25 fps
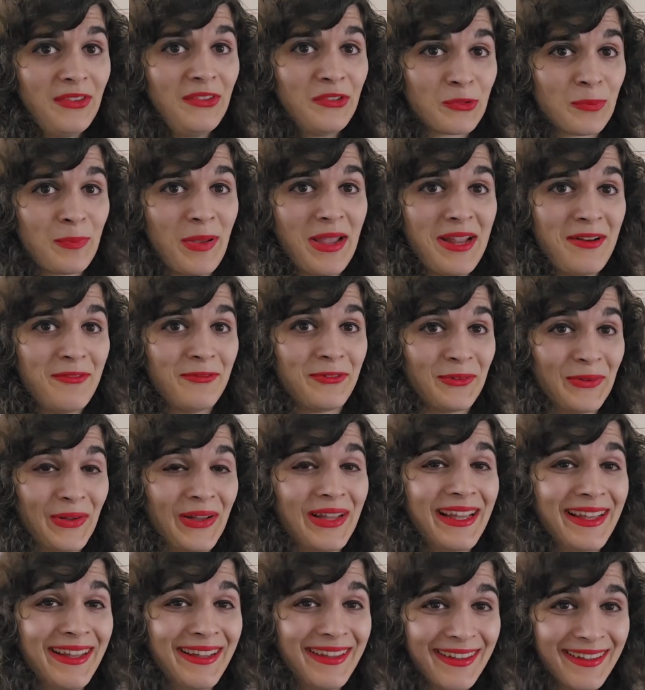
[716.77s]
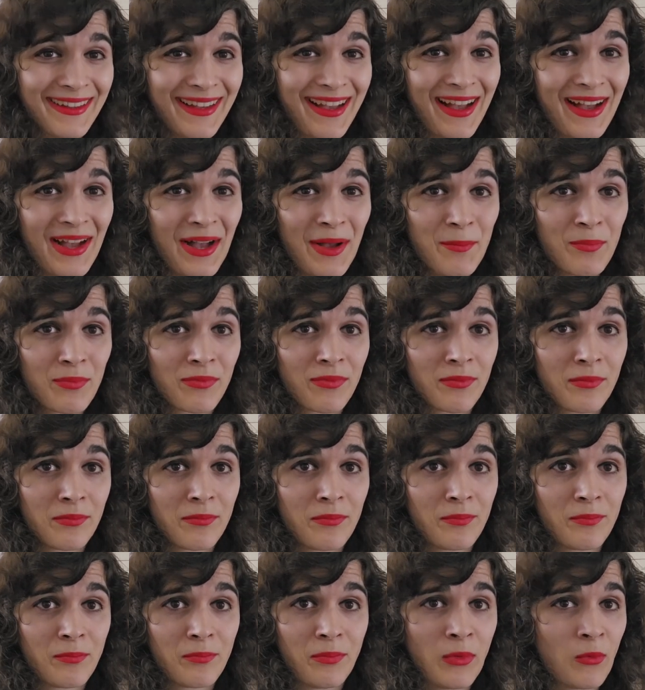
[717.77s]
these are painful.
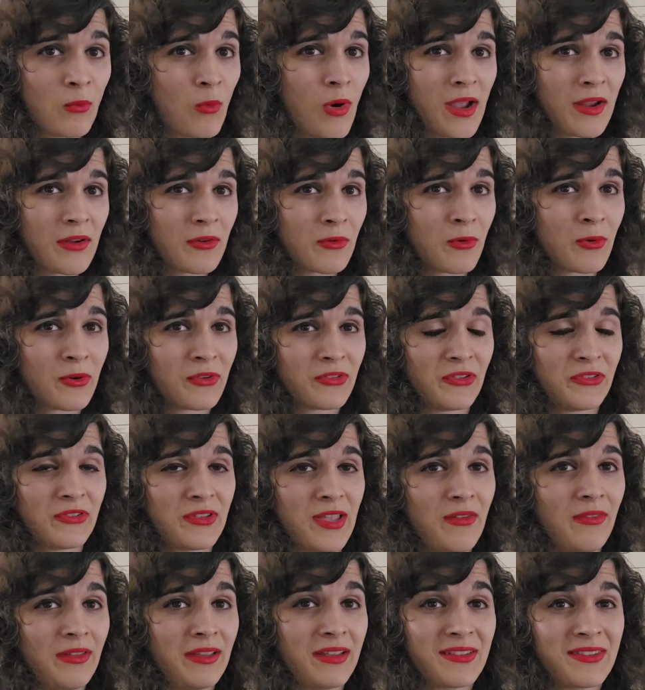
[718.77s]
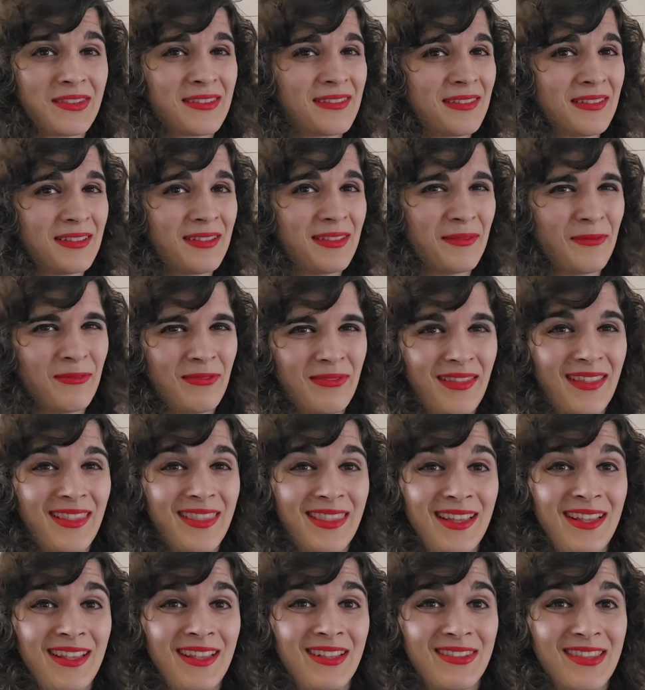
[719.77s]
But why aren't horses telling us? The
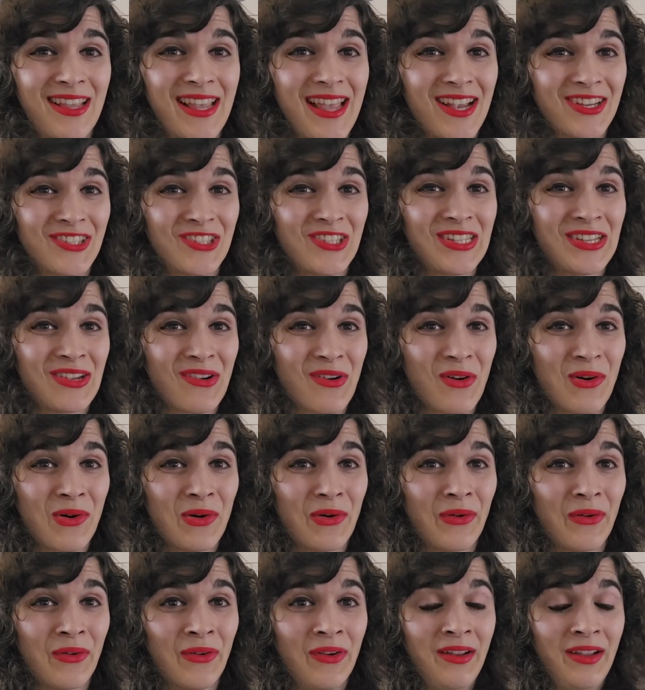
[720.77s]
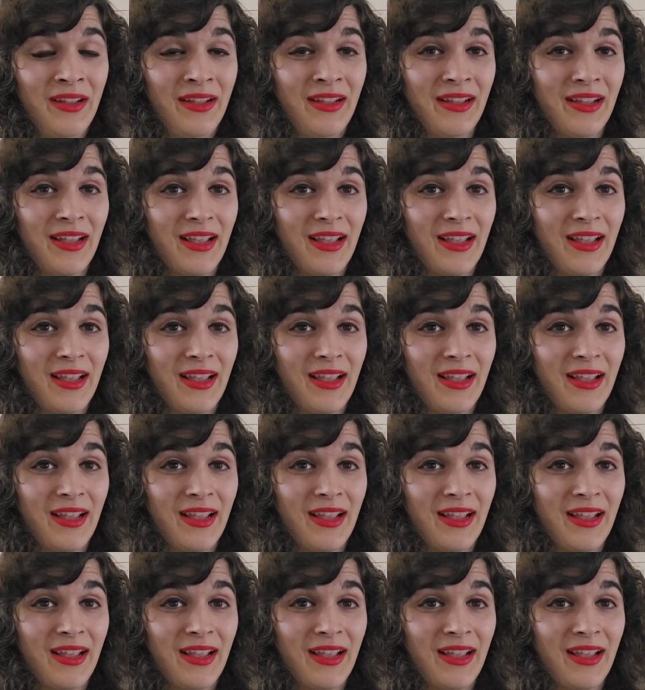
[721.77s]
thing is, they actually are.